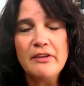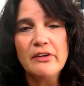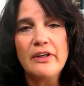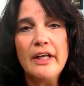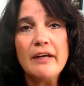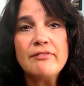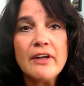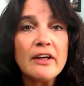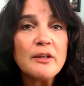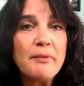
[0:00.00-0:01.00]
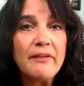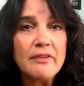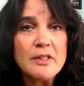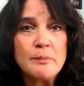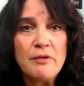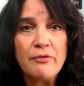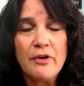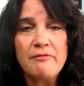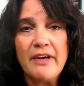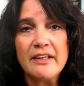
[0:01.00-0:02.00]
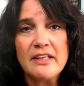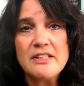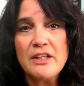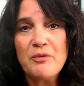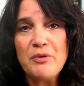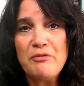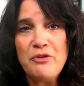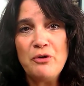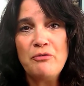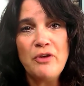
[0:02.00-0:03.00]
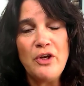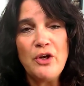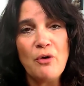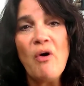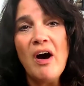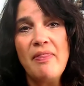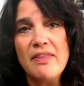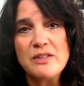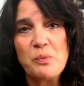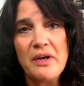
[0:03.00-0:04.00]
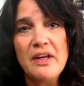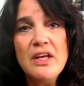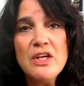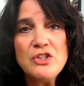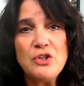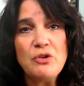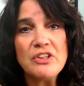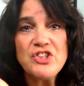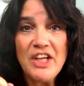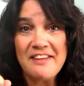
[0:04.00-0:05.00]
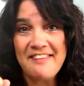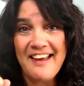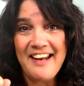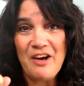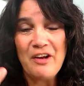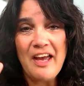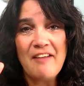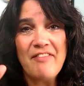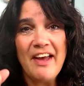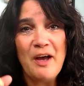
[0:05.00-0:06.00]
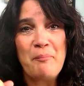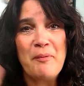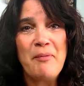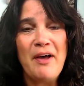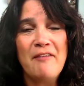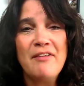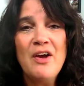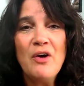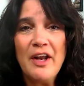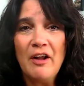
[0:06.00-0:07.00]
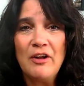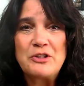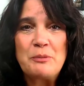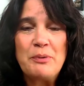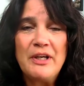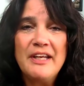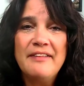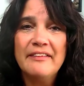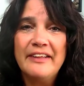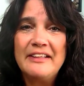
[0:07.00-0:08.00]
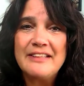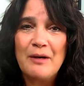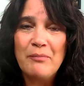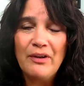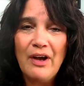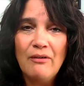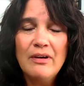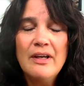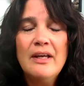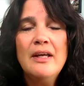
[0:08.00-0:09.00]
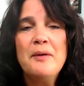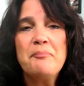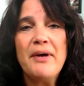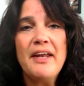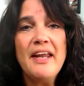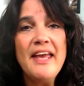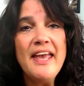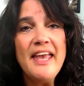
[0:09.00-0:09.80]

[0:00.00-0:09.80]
Learn, and I've talked about this before. In fact, I did a review video on this one, so you can check that out. I have that up above, and I'll also put it in the link down below. But